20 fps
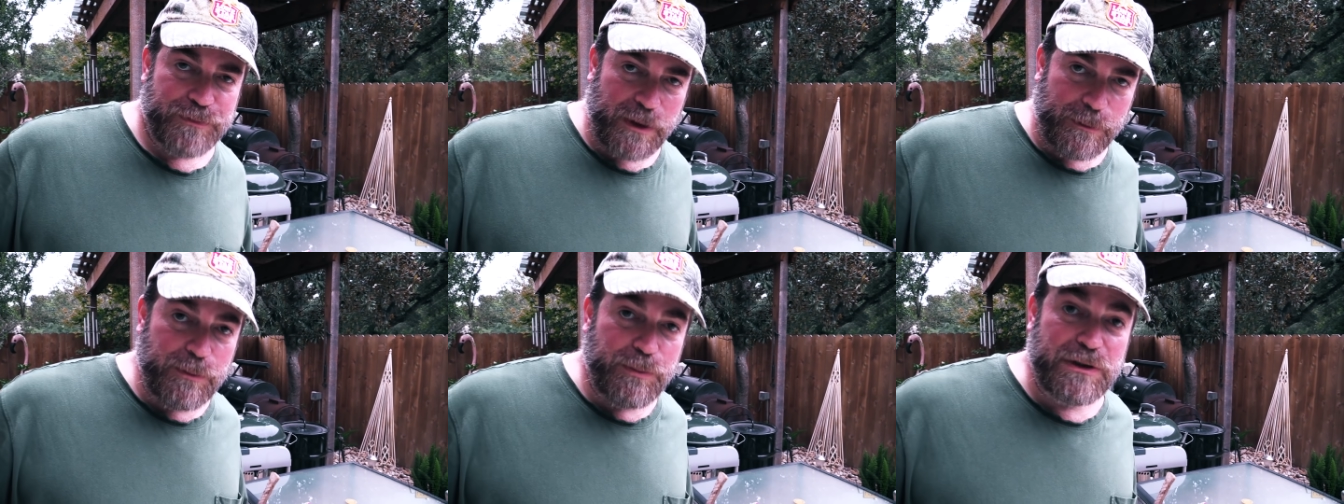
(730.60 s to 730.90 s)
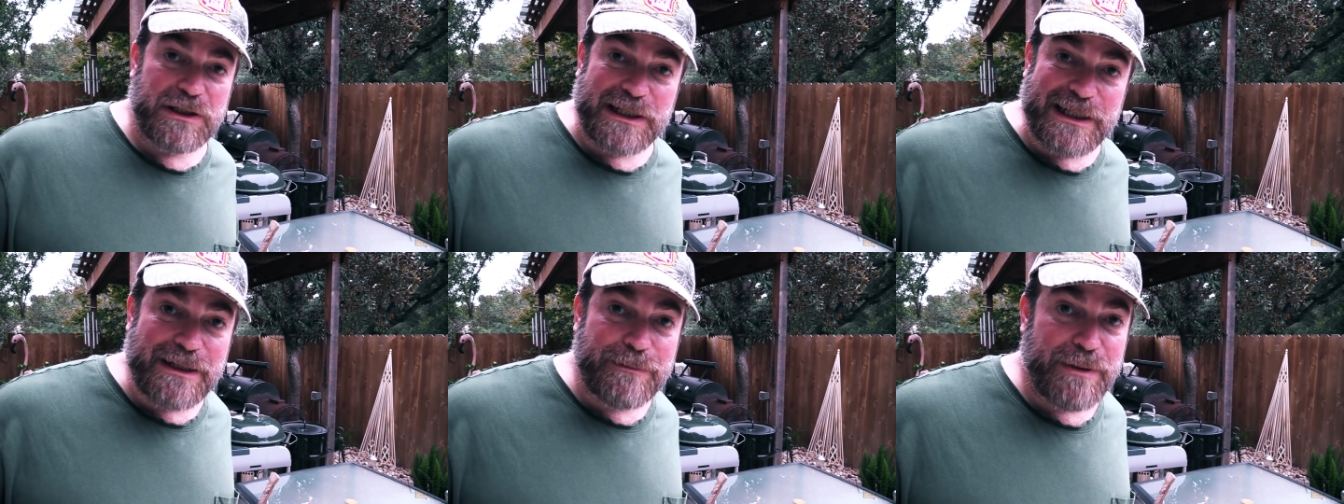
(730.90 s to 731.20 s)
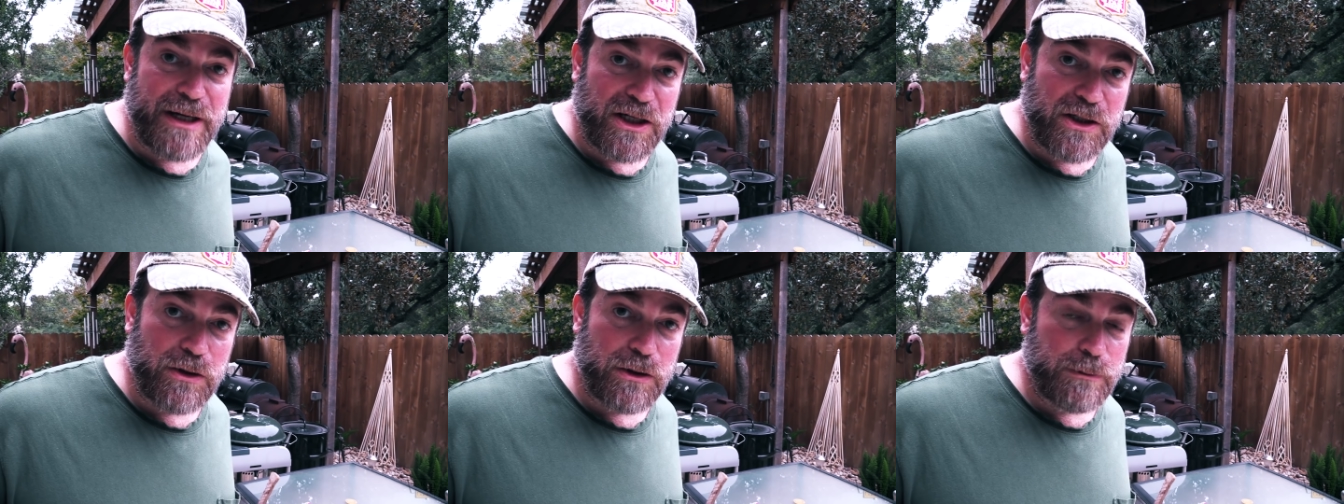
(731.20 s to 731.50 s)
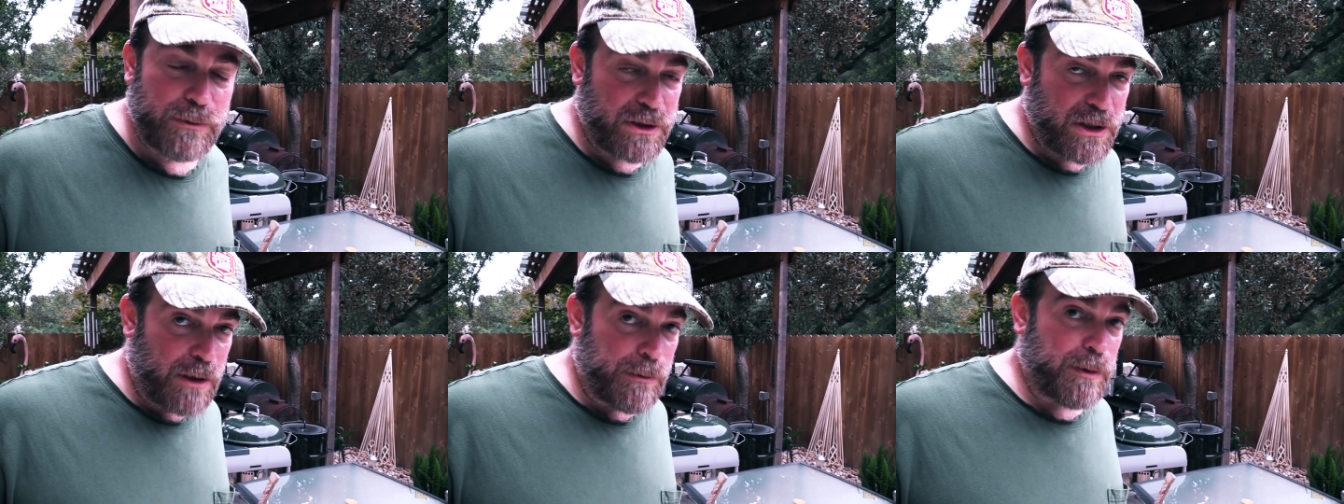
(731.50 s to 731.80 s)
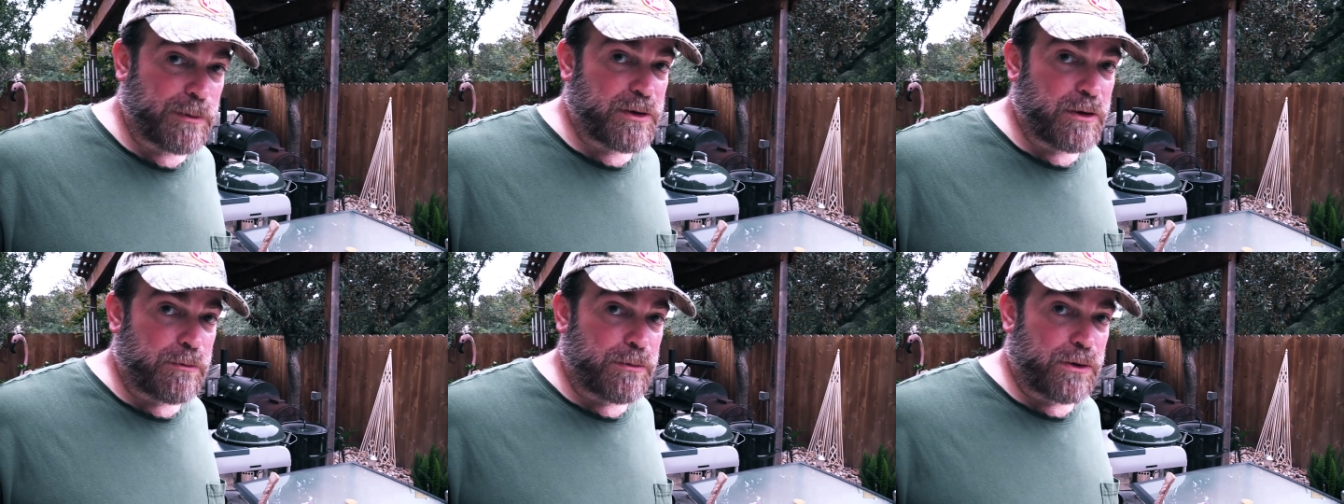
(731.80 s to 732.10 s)
I'm gonna put the lid back on it, but come
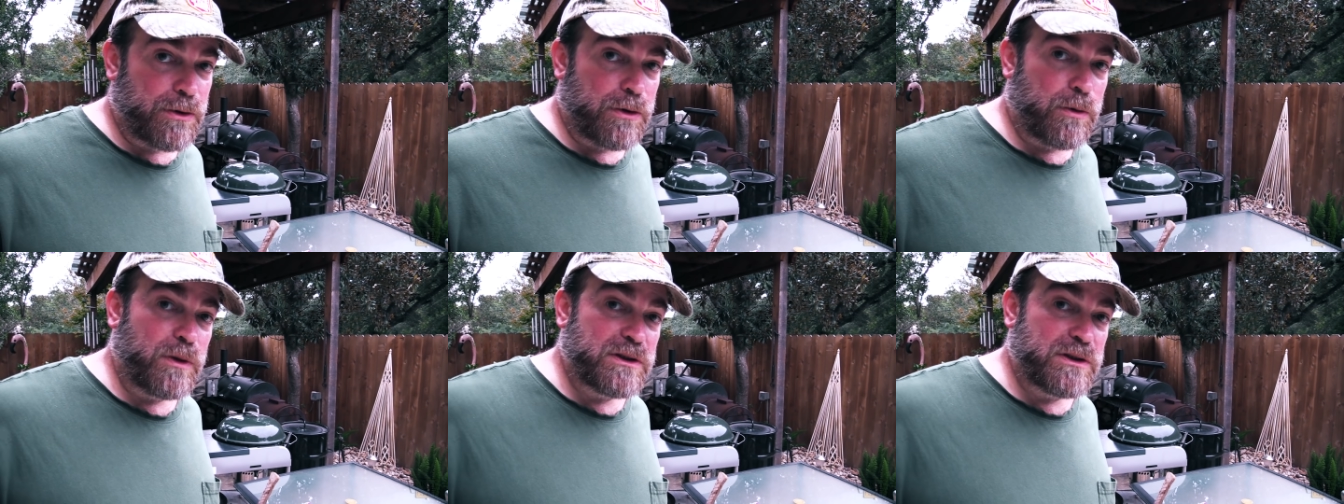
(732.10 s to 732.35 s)
up to a boil.